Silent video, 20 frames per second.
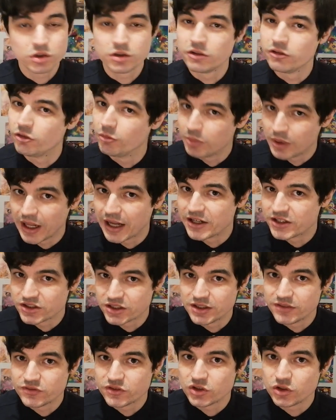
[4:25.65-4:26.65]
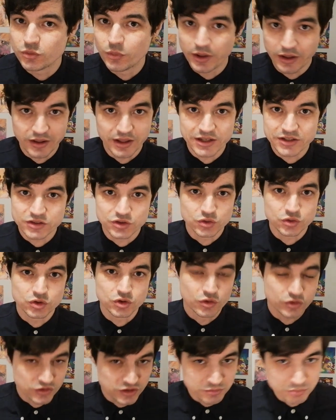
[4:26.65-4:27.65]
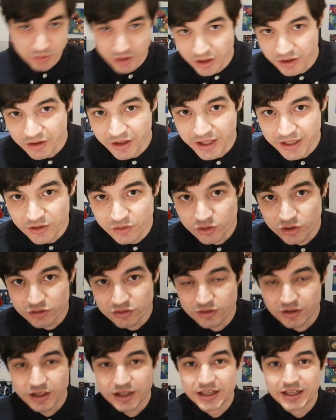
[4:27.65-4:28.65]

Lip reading: you're obliged to live to, whether that's your daughter's birthday or your